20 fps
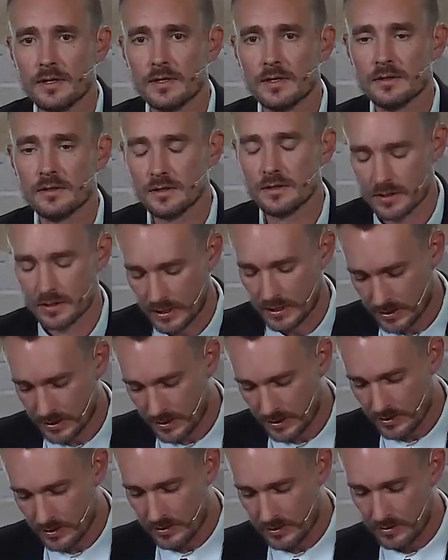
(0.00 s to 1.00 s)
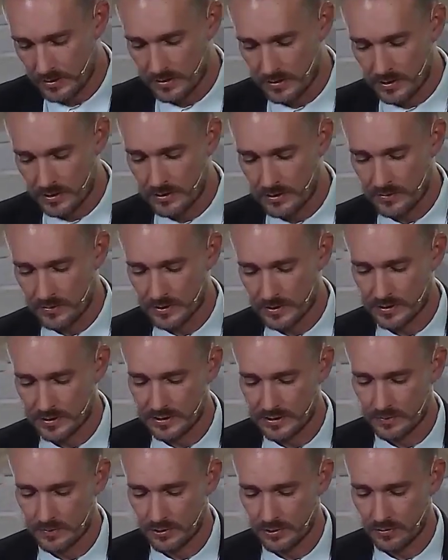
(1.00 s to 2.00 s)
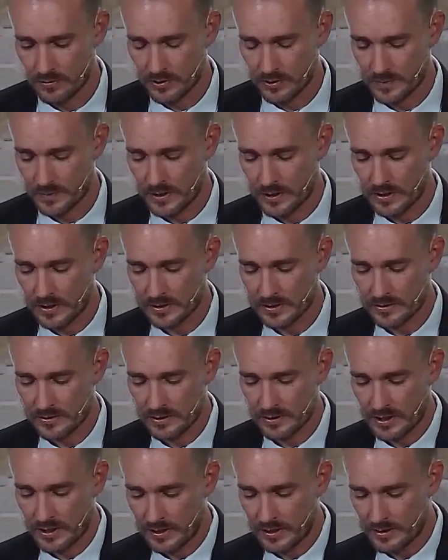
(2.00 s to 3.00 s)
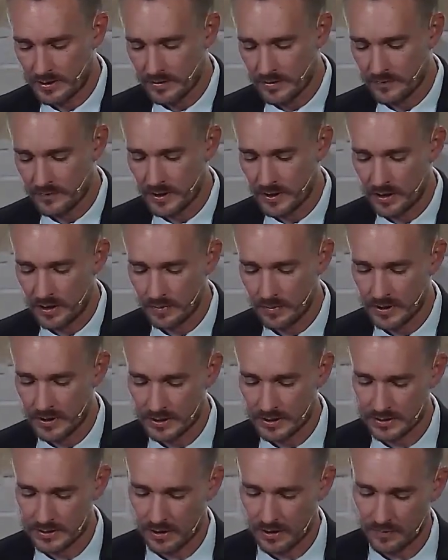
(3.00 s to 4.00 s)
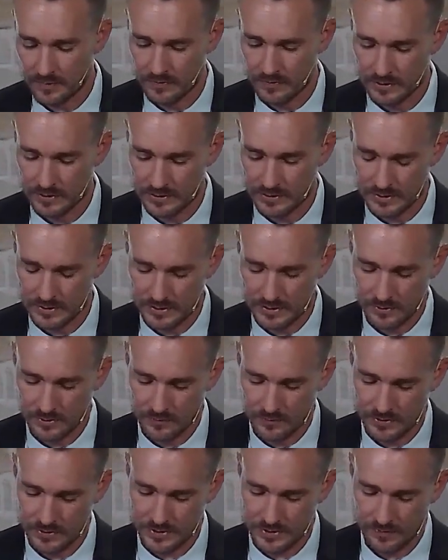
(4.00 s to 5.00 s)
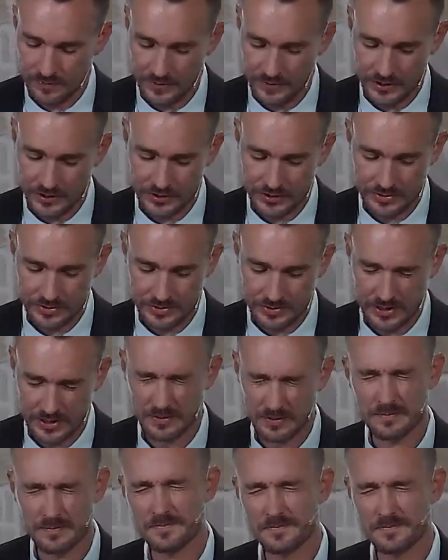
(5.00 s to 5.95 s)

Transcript: And look, I get it. I know that a typical response to the idea of God being sovereign over salvation is like,